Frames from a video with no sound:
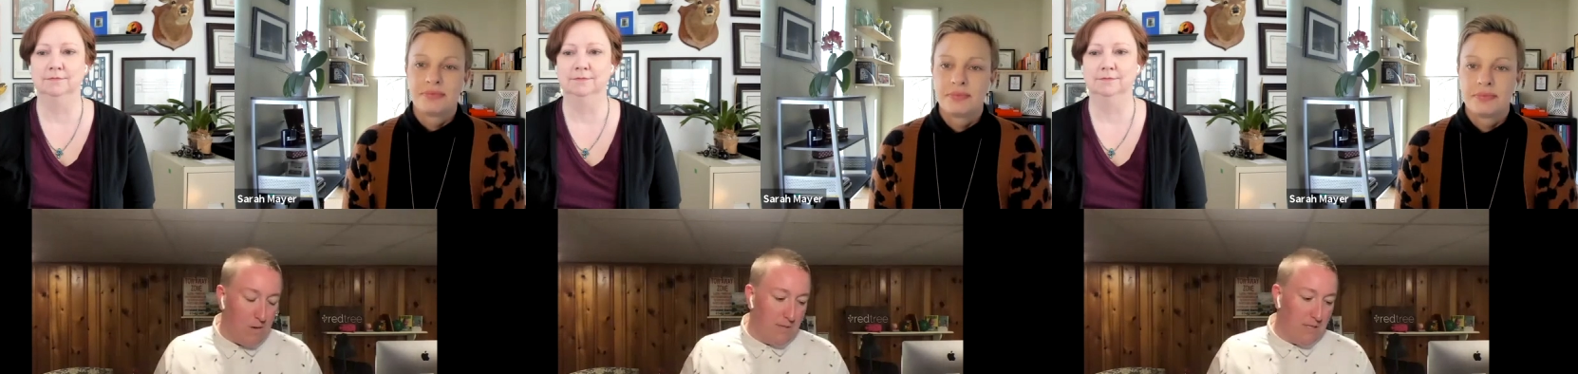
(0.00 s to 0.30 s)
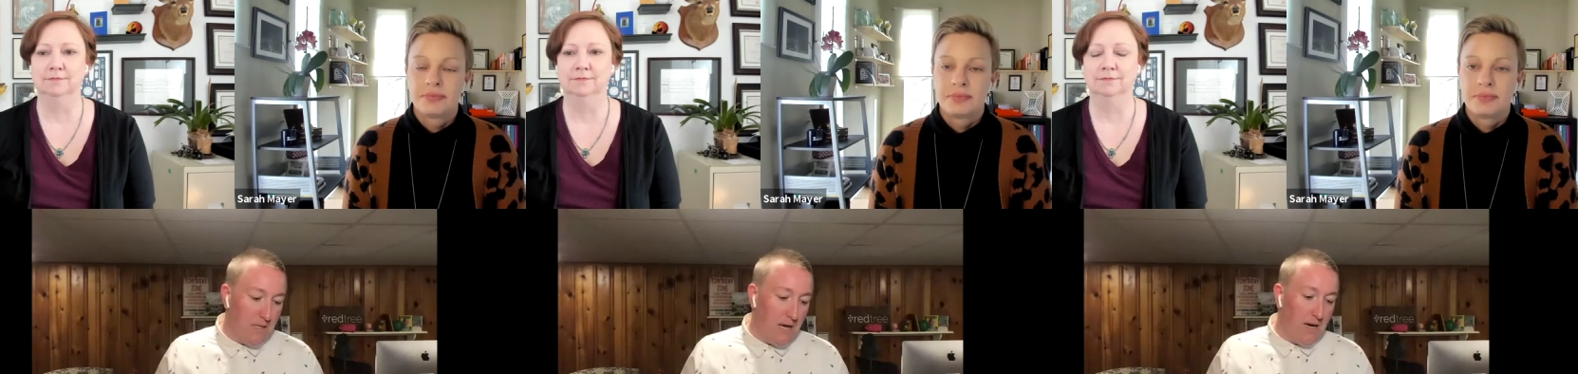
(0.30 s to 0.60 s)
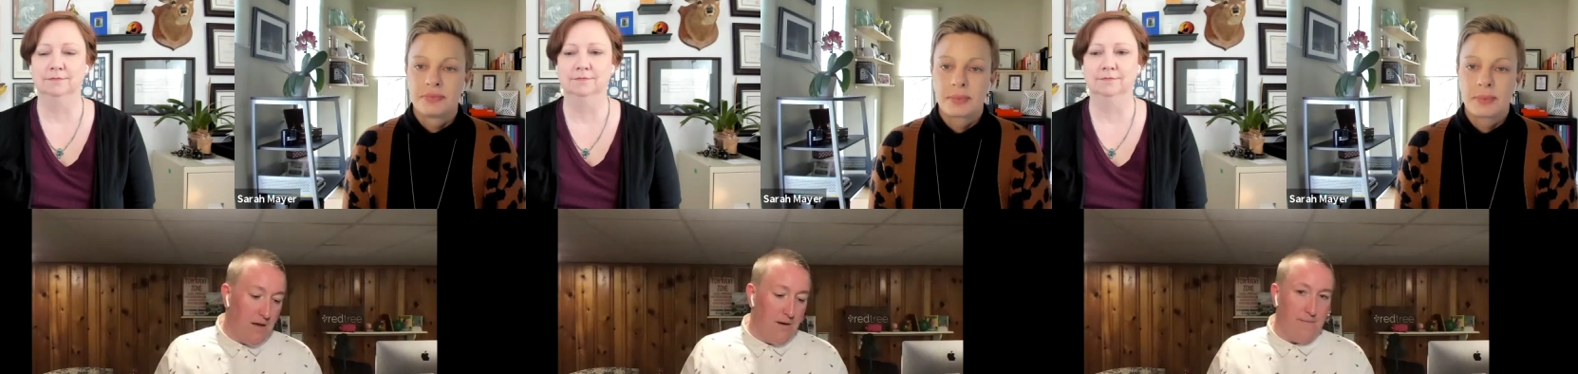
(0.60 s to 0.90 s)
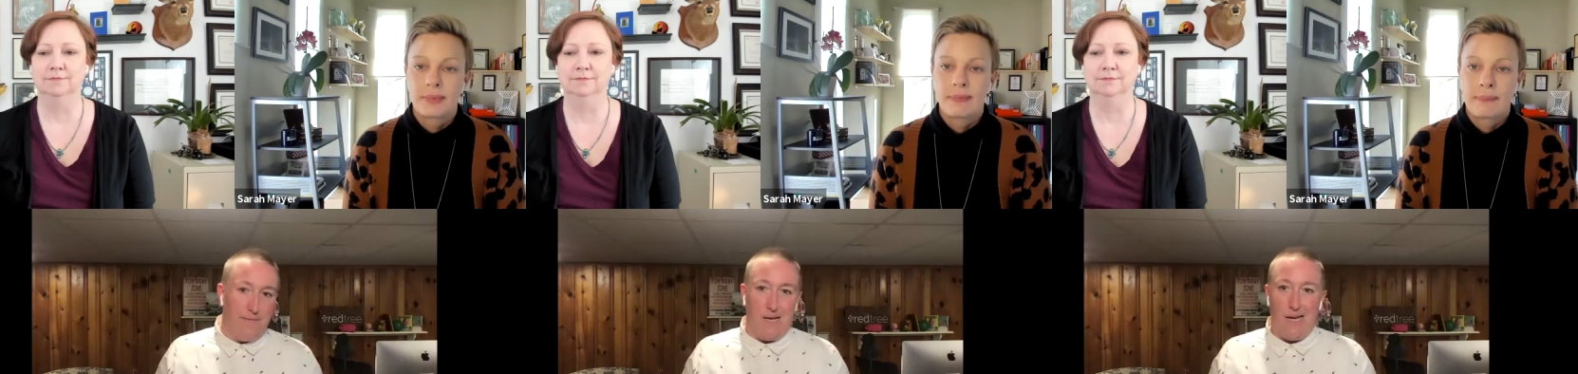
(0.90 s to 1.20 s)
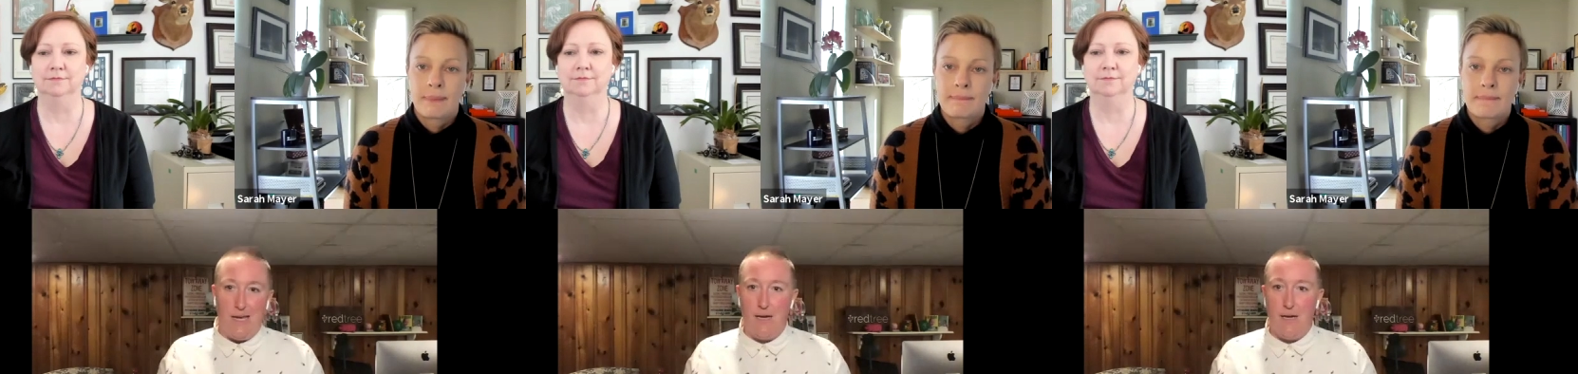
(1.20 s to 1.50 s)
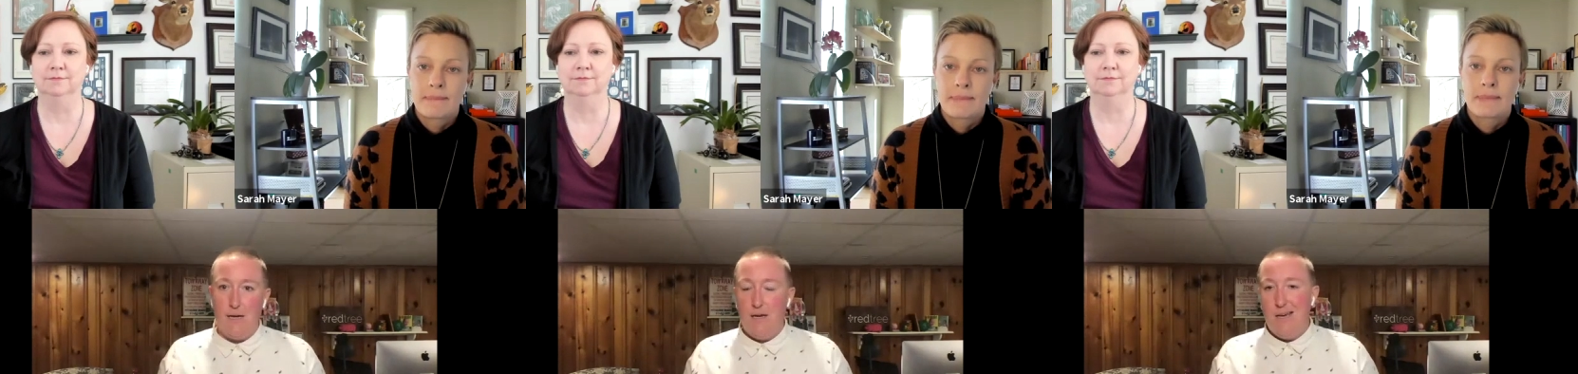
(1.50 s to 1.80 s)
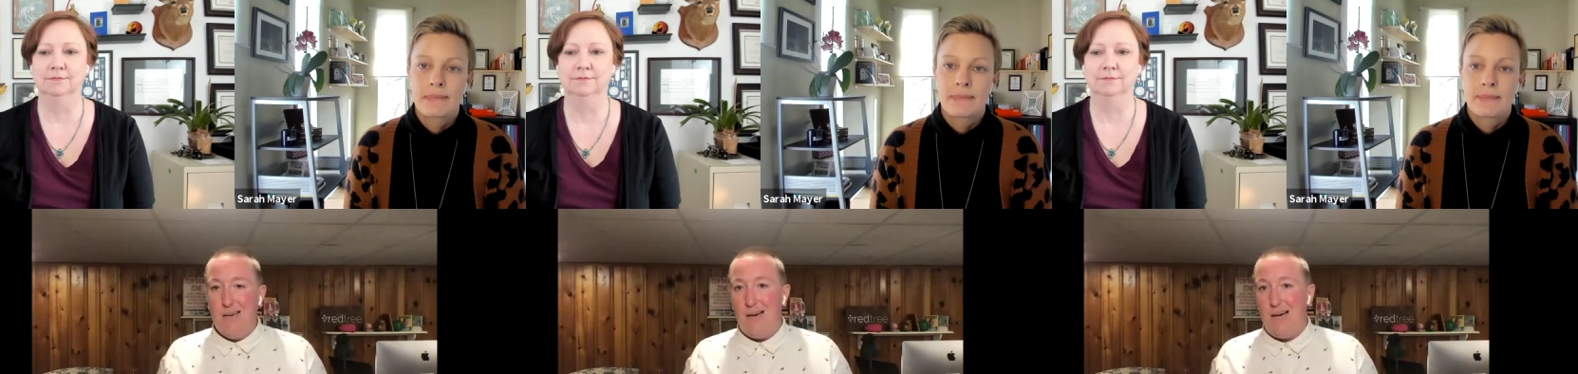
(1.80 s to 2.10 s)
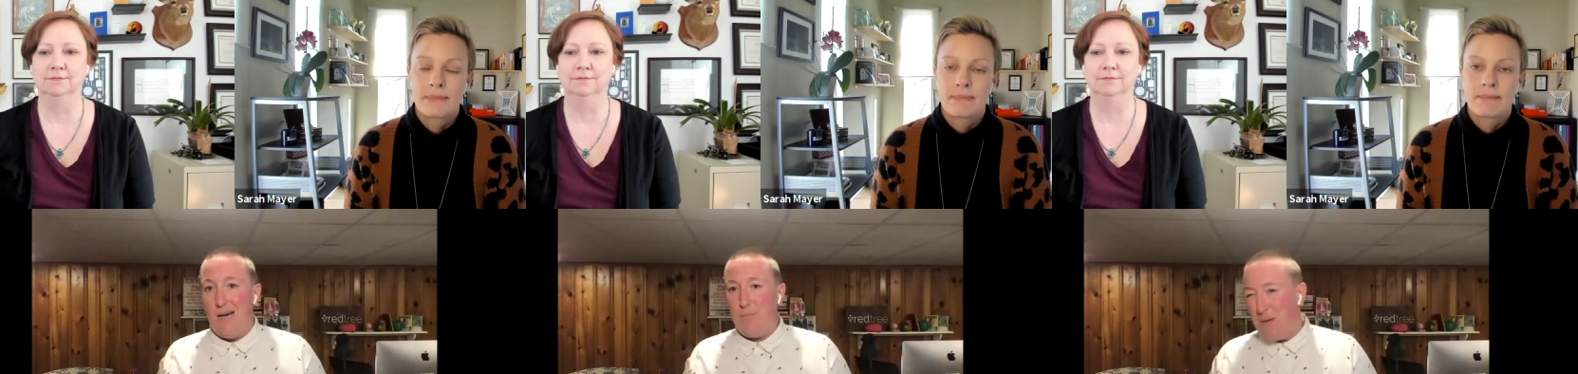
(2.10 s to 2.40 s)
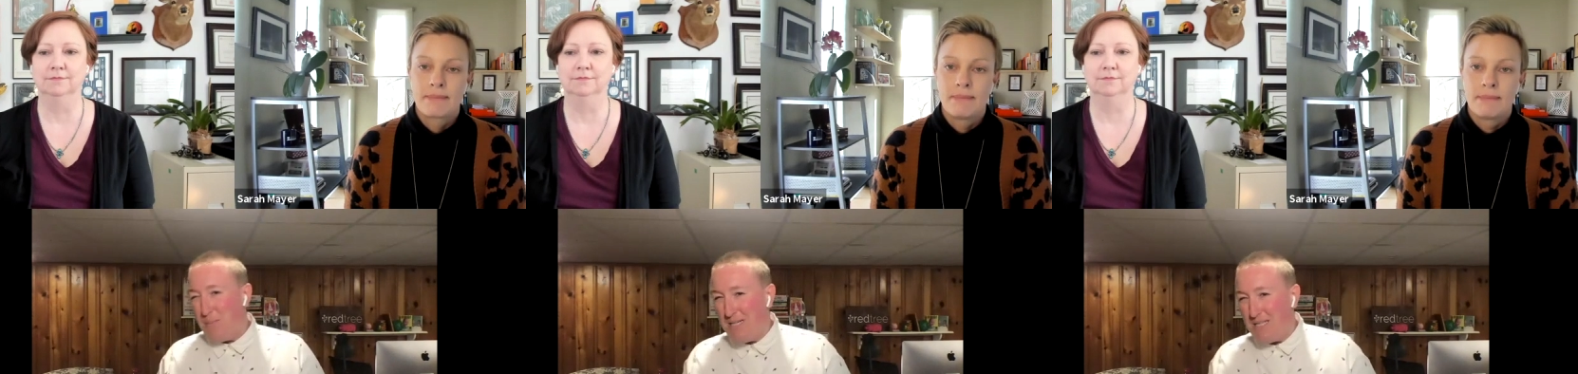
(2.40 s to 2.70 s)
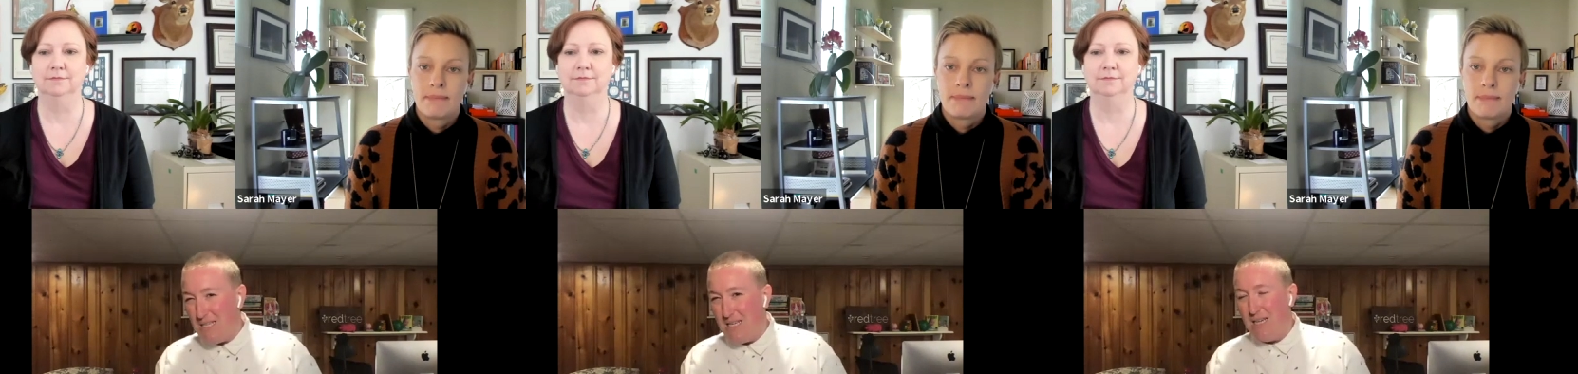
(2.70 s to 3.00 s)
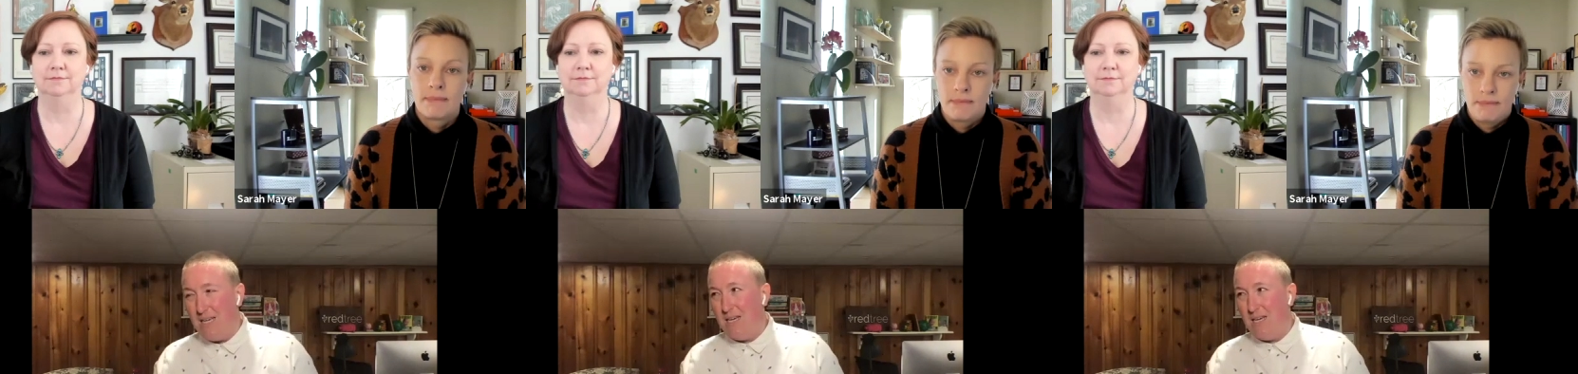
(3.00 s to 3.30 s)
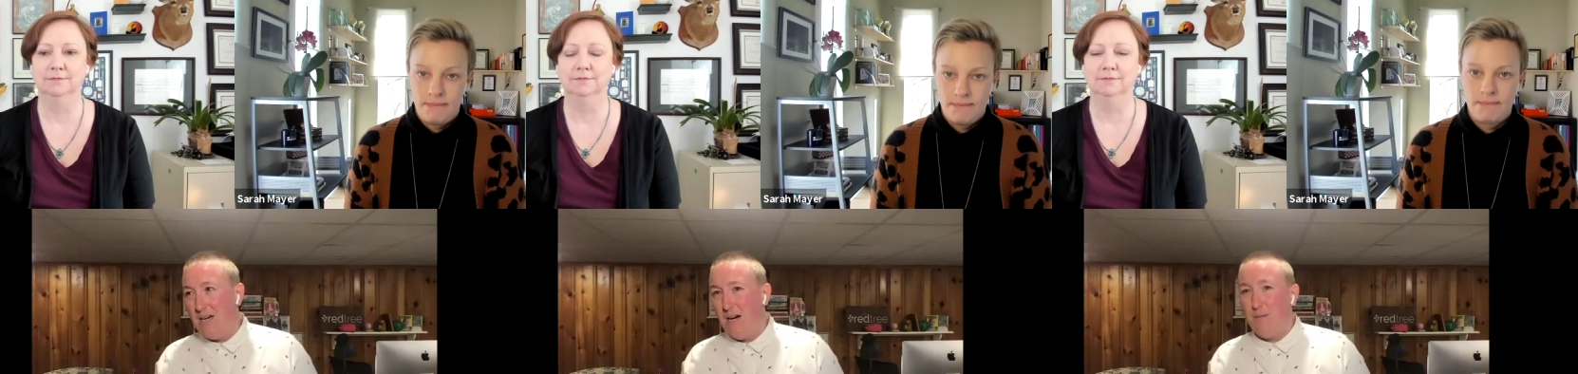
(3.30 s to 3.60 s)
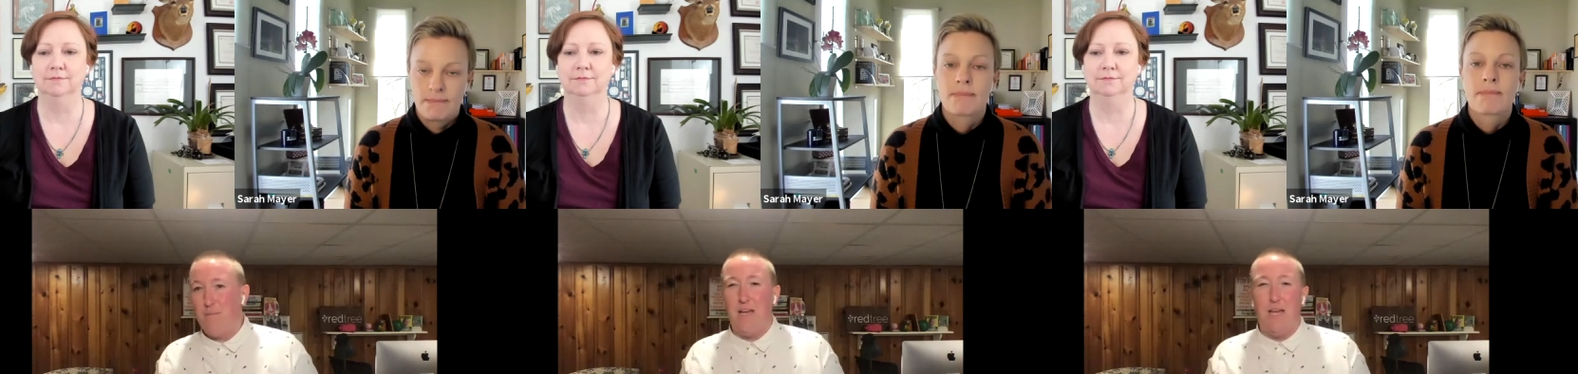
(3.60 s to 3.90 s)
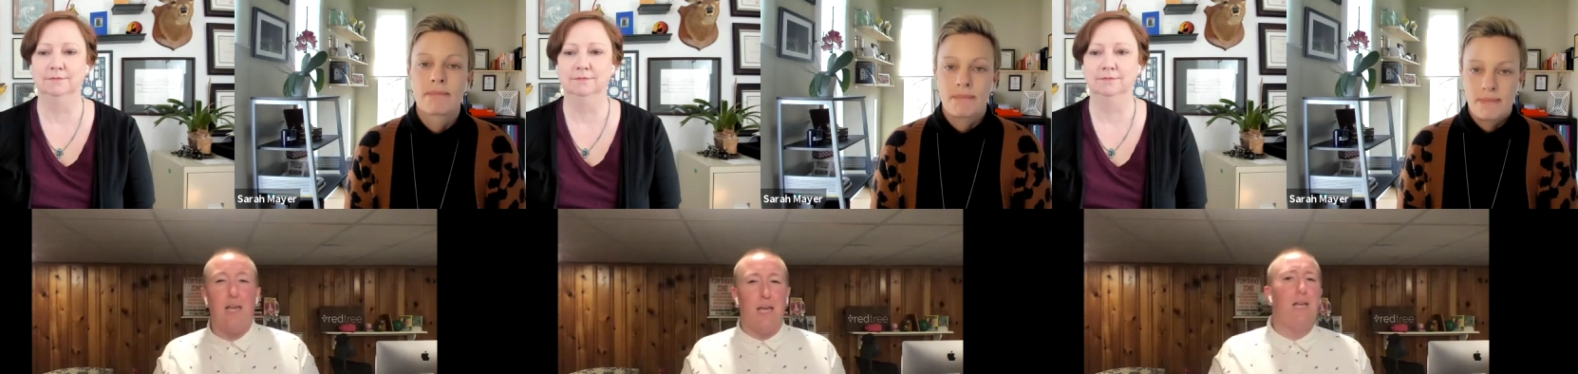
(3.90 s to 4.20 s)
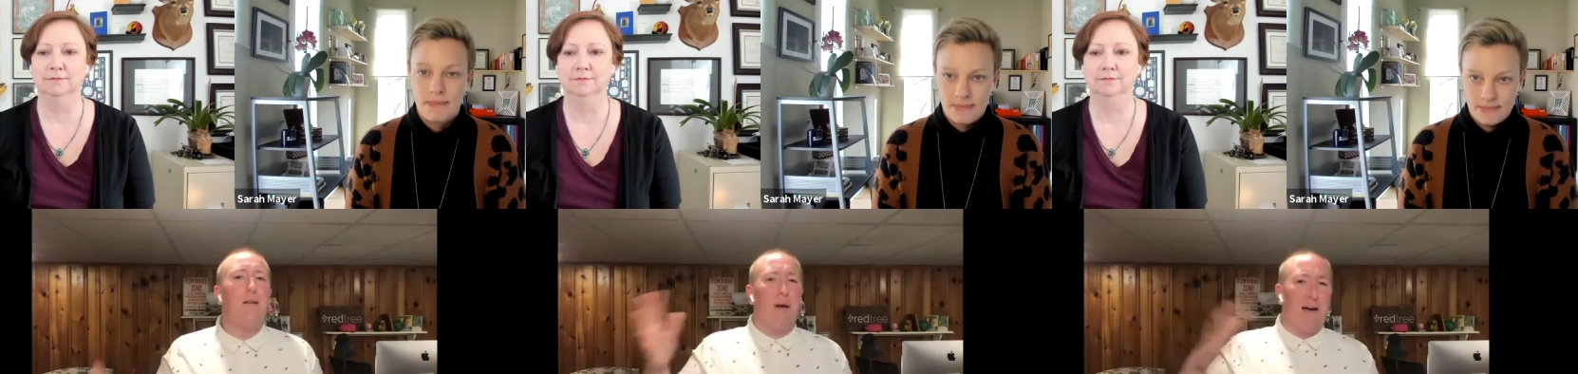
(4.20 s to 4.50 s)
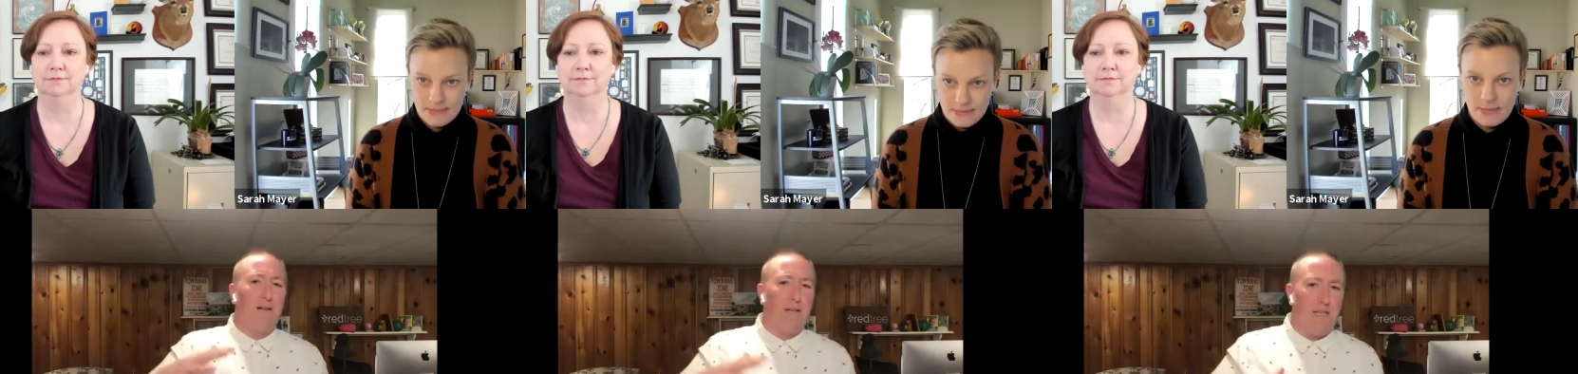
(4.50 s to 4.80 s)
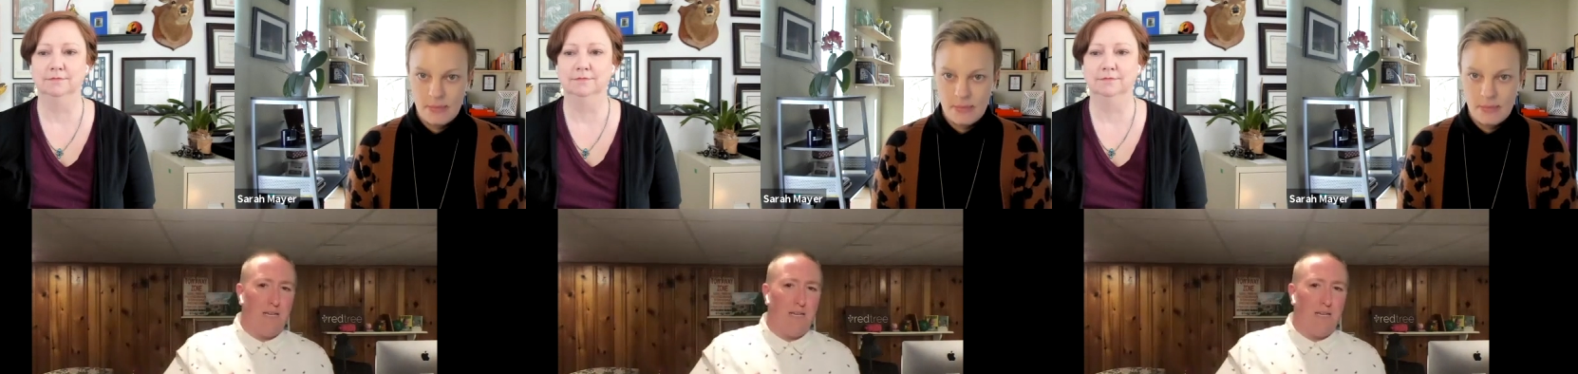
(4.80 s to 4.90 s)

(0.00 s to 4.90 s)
Speaker 1: It was a lot of like uh, P P C, uh, inbound, I